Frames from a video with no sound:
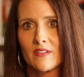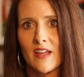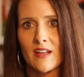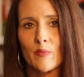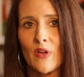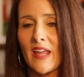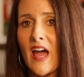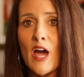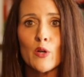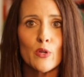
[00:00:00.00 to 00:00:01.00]
And I'm like,
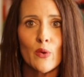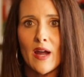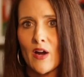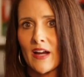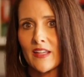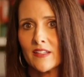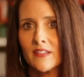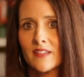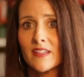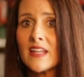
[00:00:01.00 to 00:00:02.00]
I don't know how I
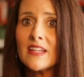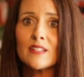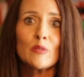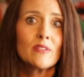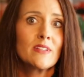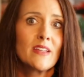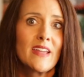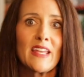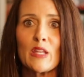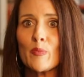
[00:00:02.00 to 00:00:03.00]
can eat
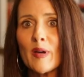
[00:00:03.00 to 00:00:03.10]
any